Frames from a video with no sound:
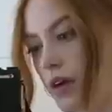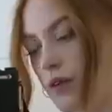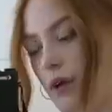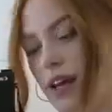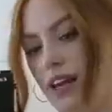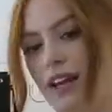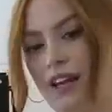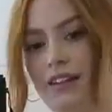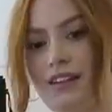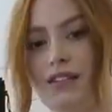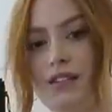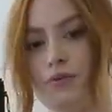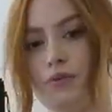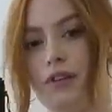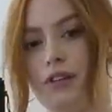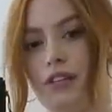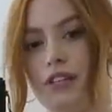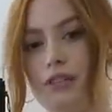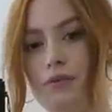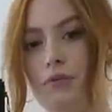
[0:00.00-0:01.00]
I quite like this
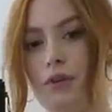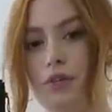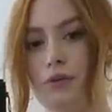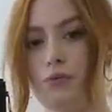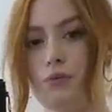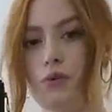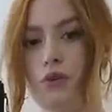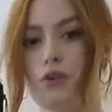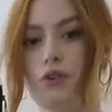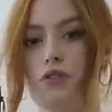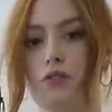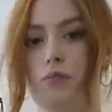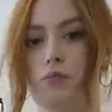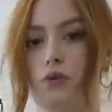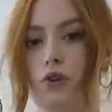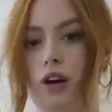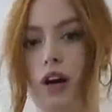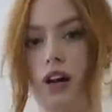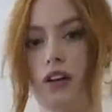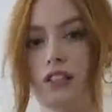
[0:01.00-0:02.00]
one. It's much more of a
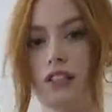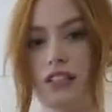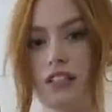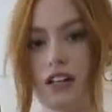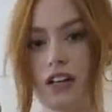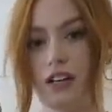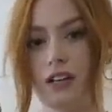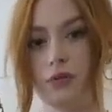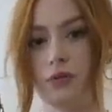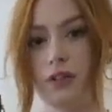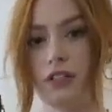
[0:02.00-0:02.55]
bra style,